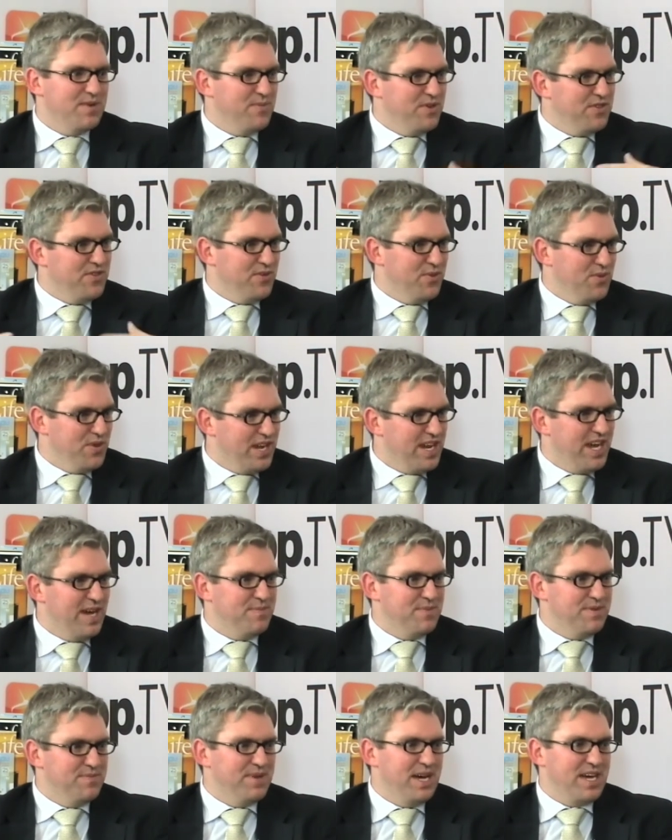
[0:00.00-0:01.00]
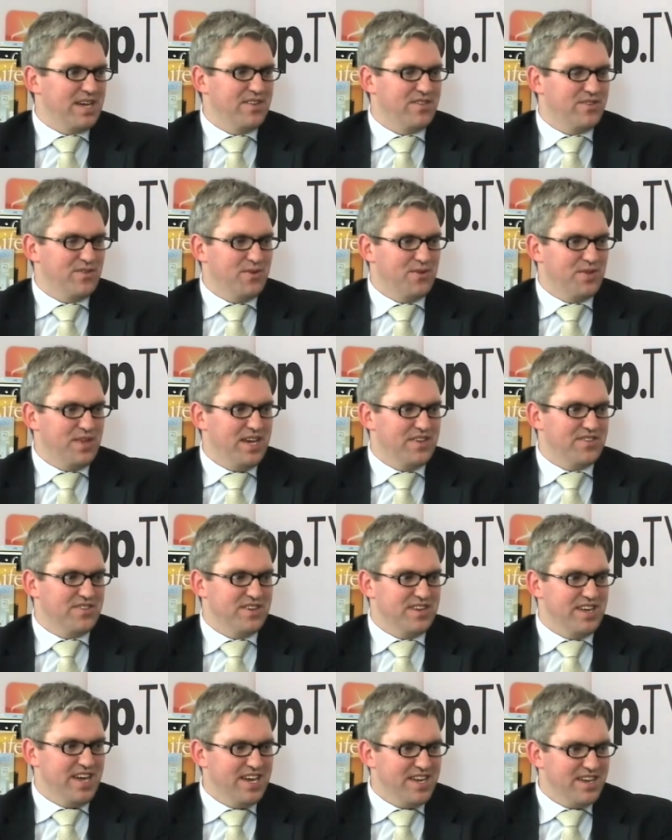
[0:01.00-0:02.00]
and we saw that happen back in
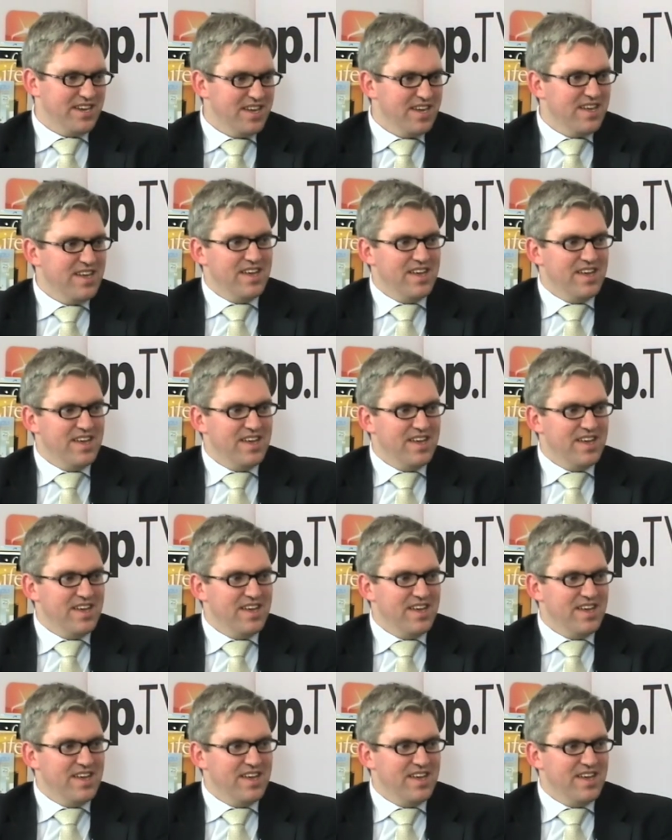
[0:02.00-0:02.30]
2008.